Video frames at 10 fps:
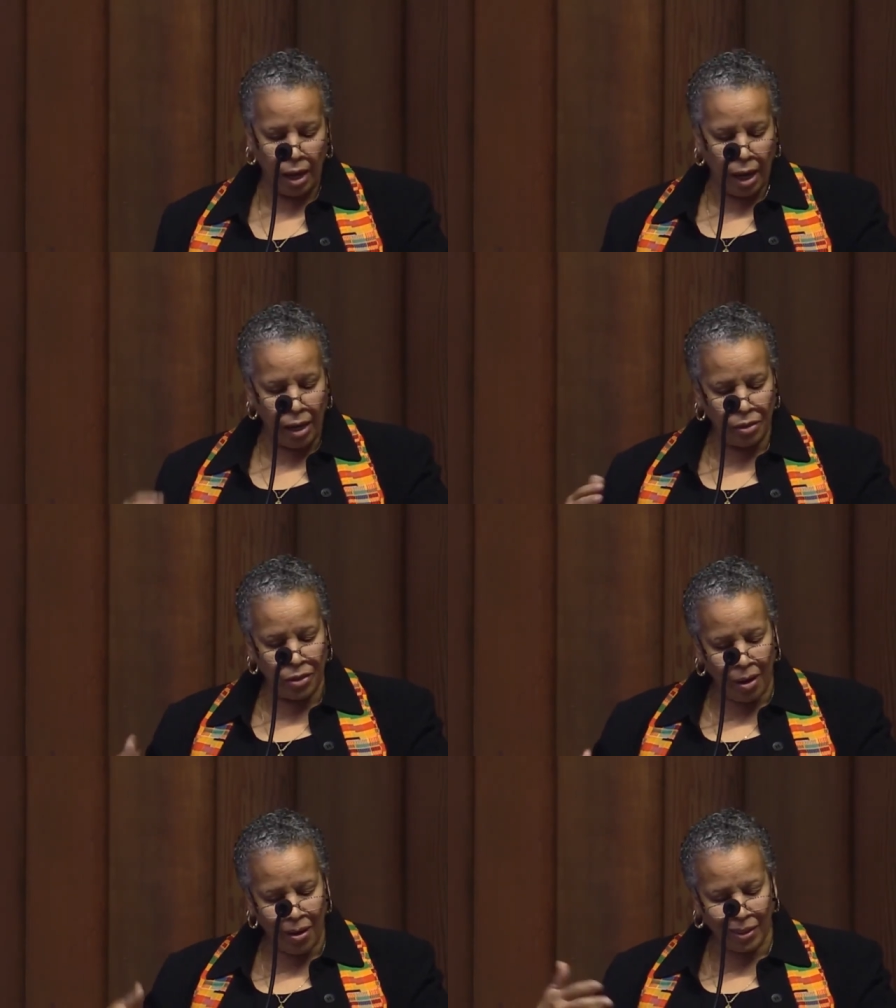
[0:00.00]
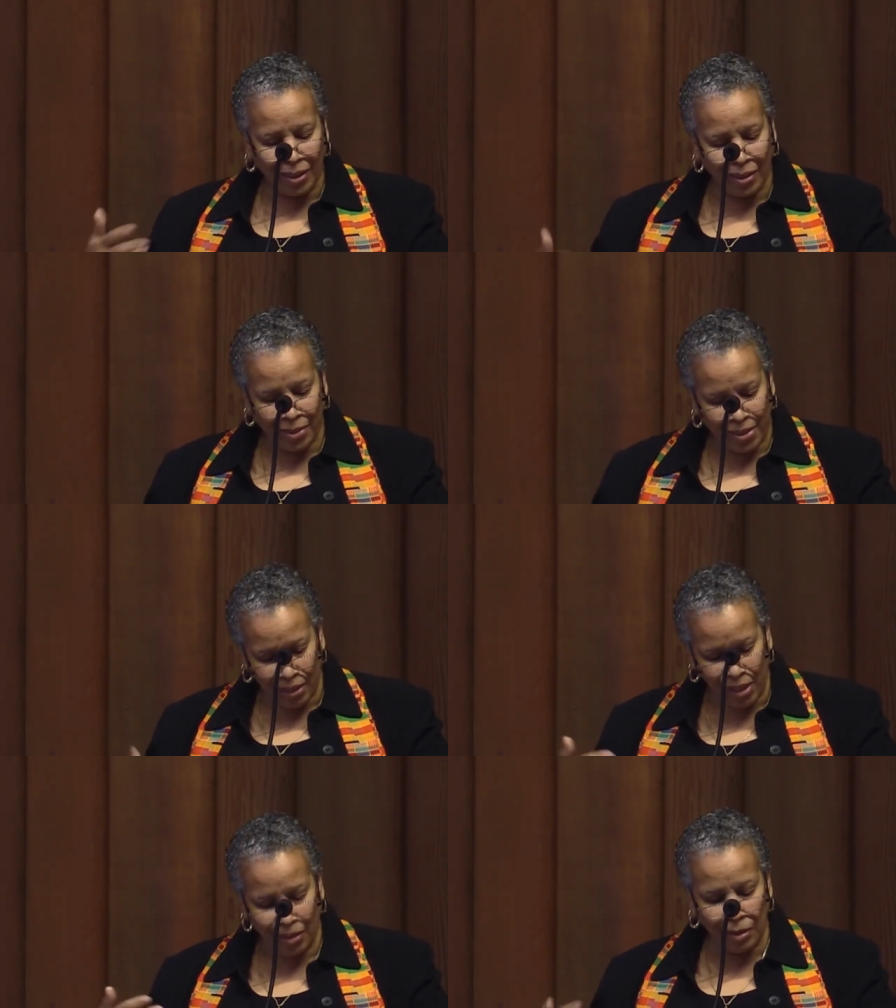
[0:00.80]
and
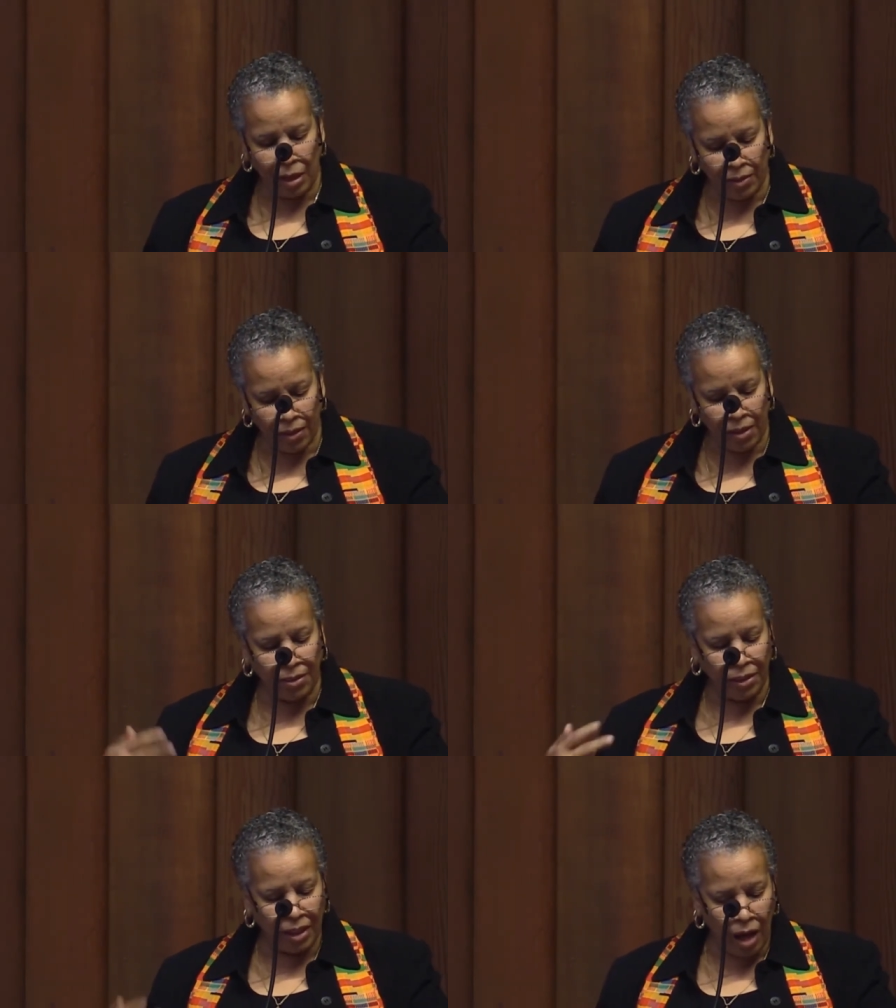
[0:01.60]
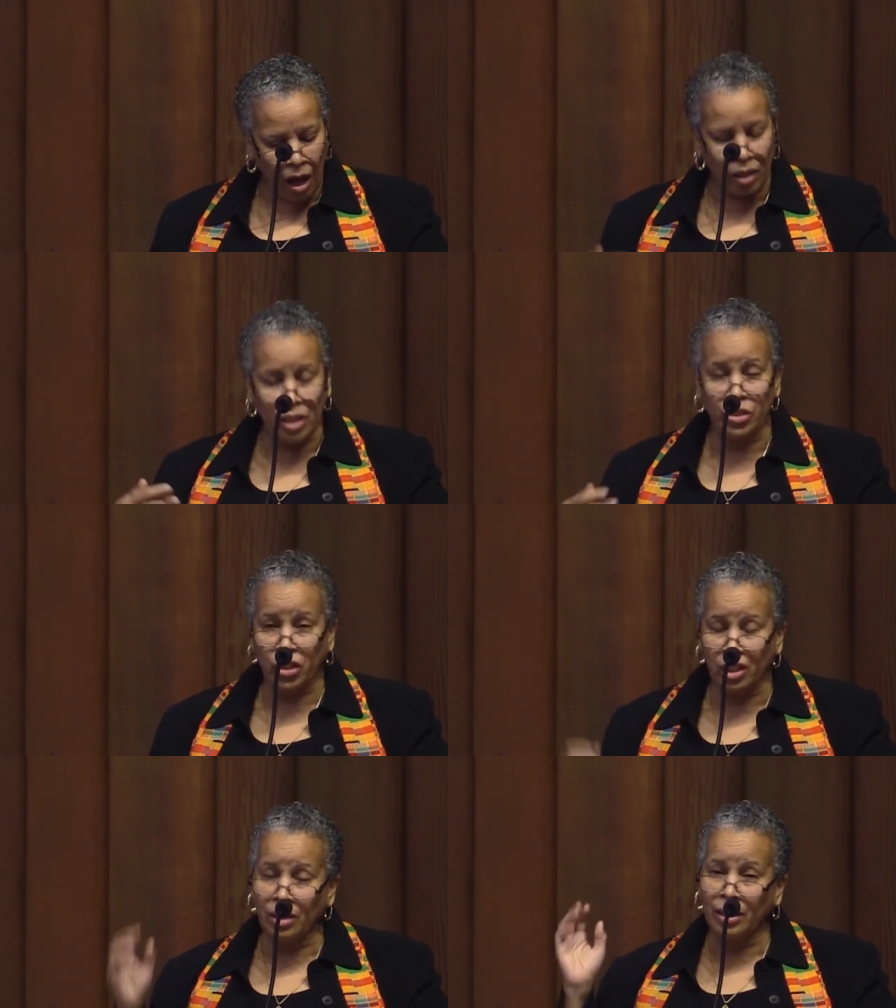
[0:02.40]
articulate the
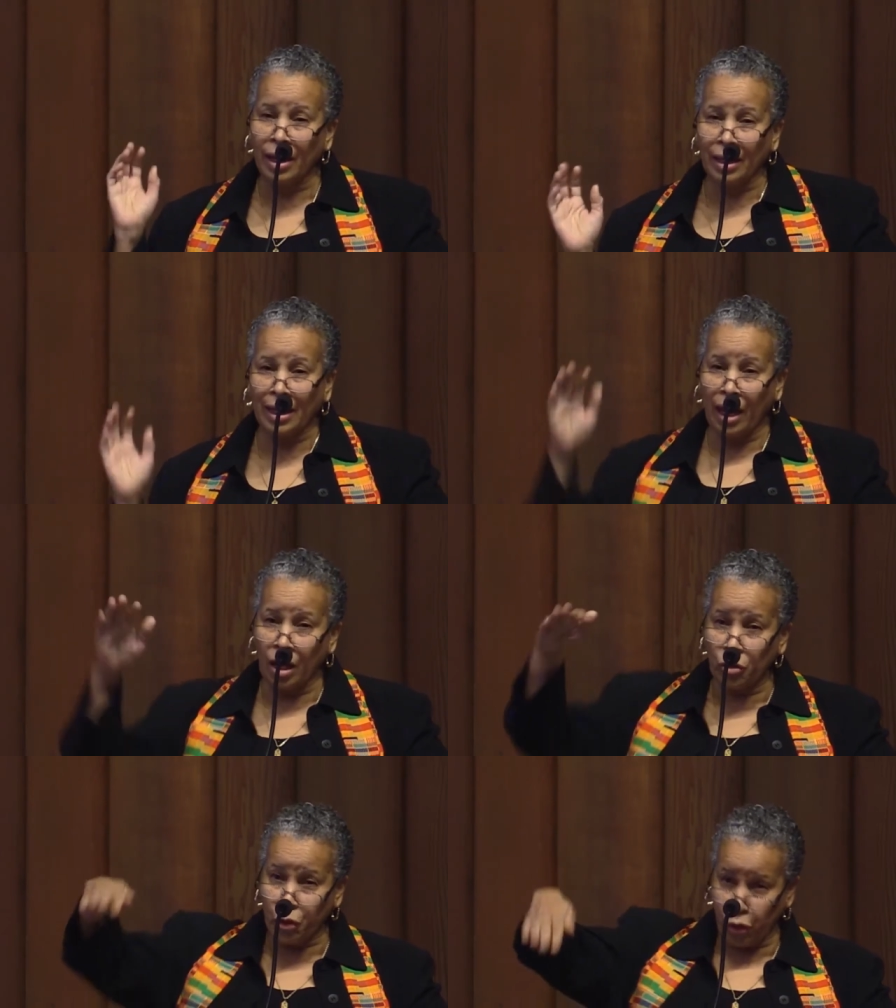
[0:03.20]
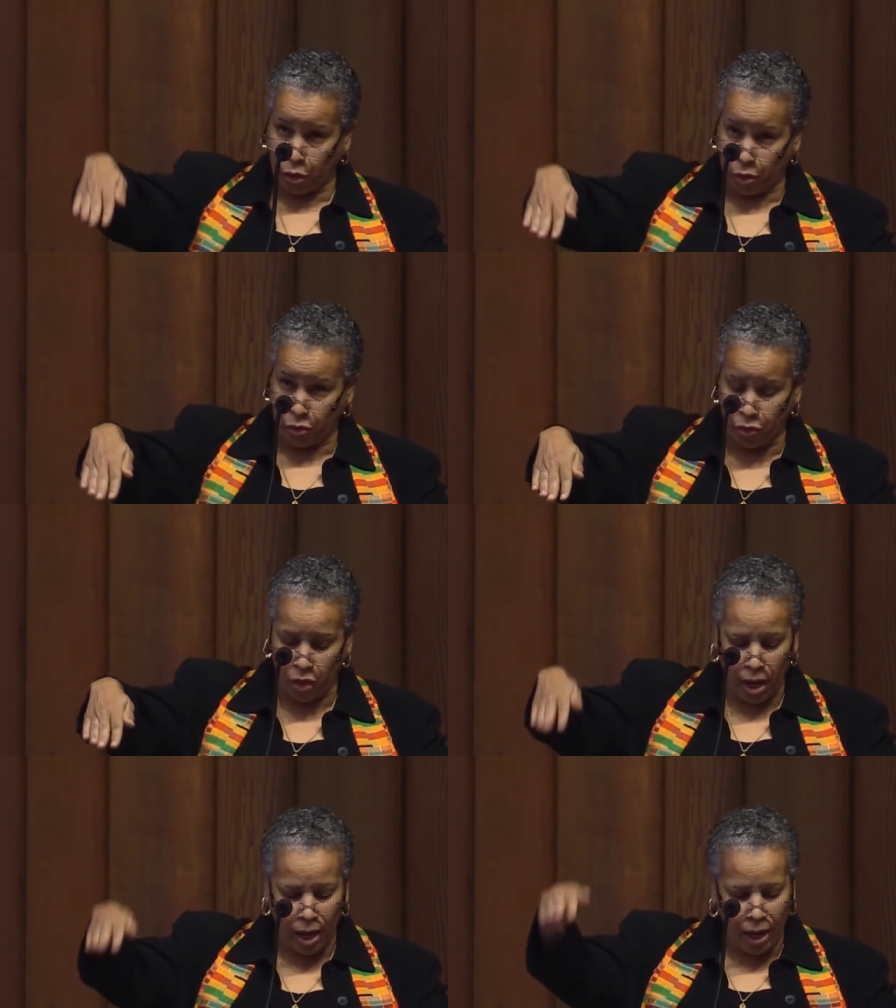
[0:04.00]
theology that counters
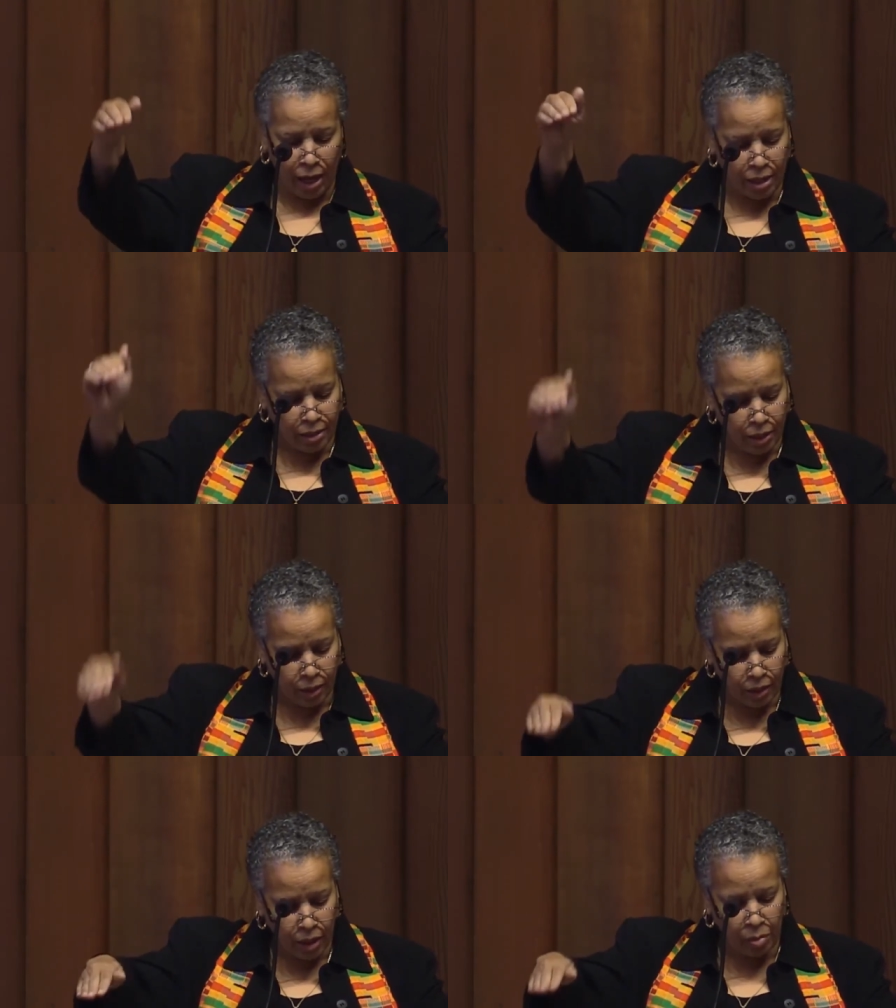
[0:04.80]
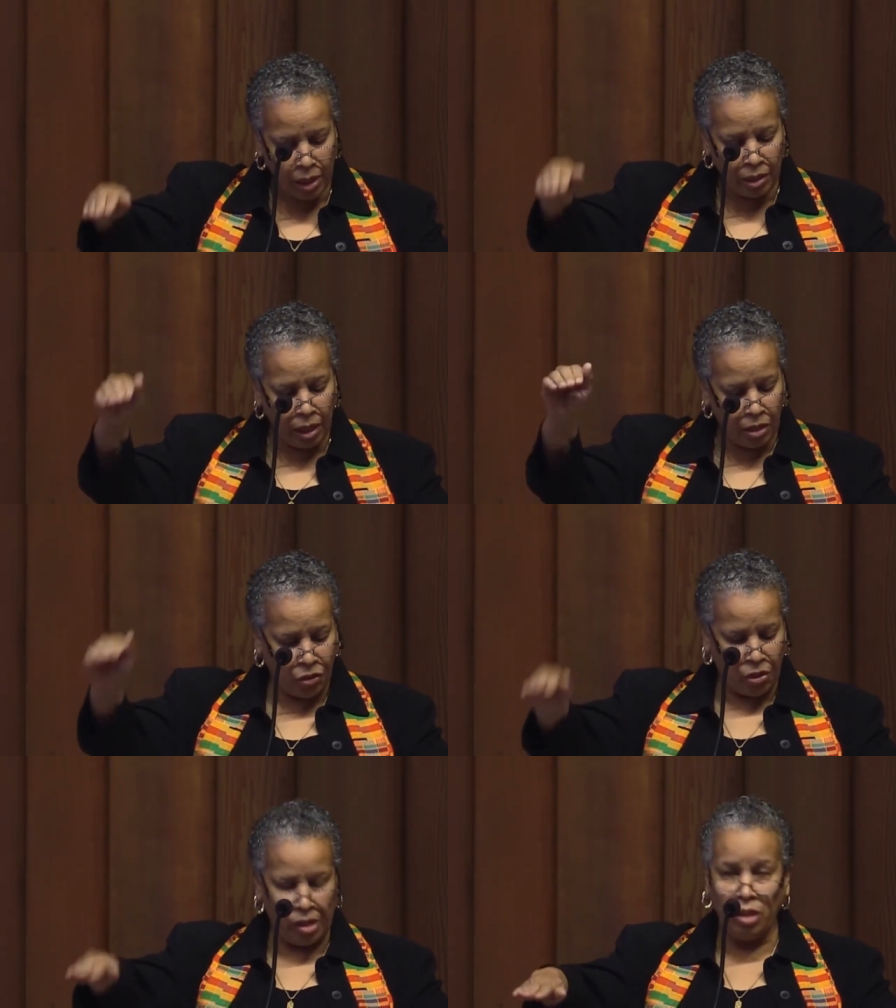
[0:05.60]
and
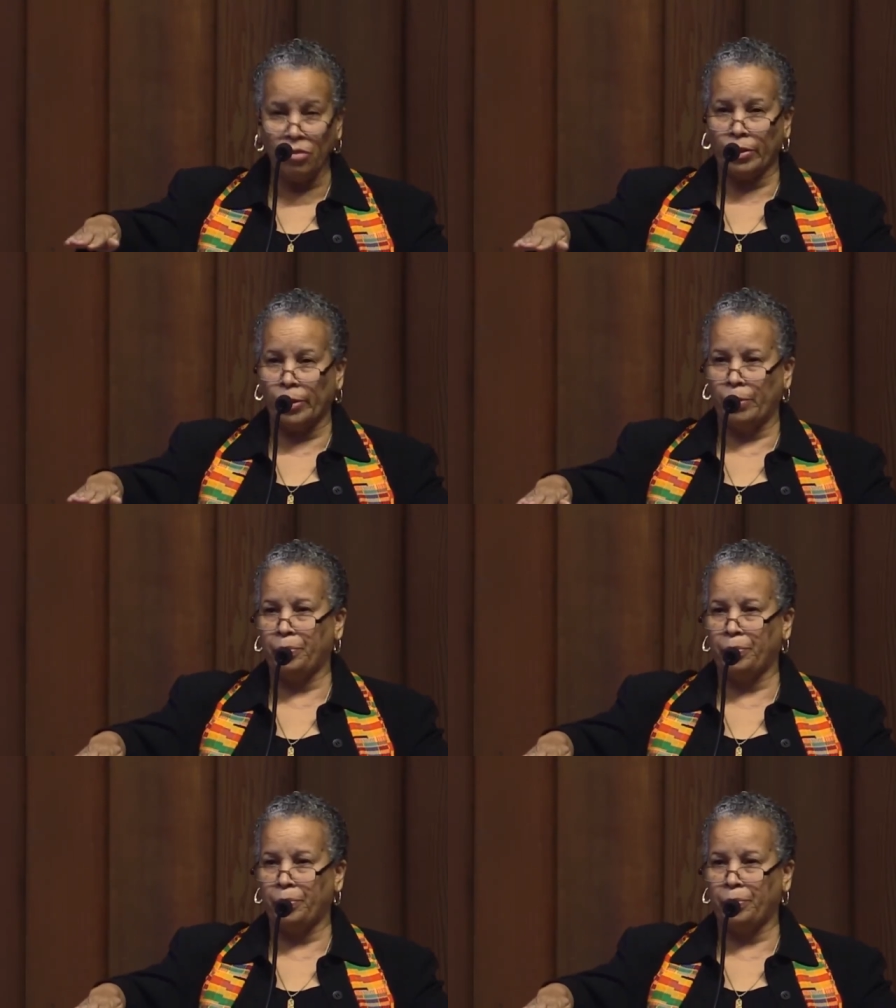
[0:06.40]
eliminates evil.